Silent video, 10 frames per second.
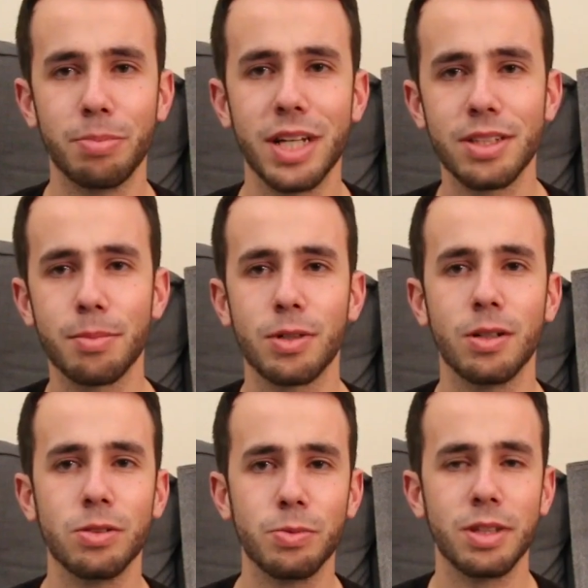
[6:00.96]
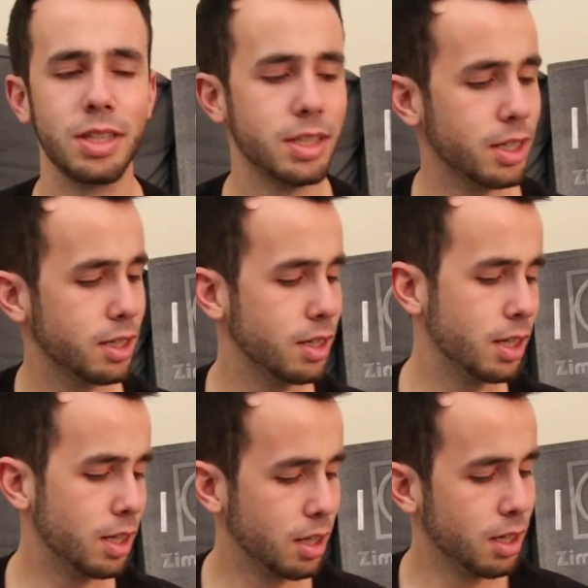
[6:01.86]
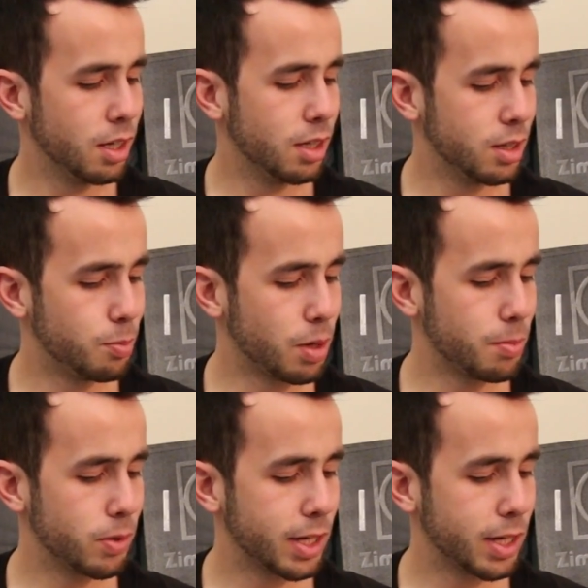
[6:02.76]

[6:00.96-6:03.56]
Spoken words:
bicep curls with the Brembo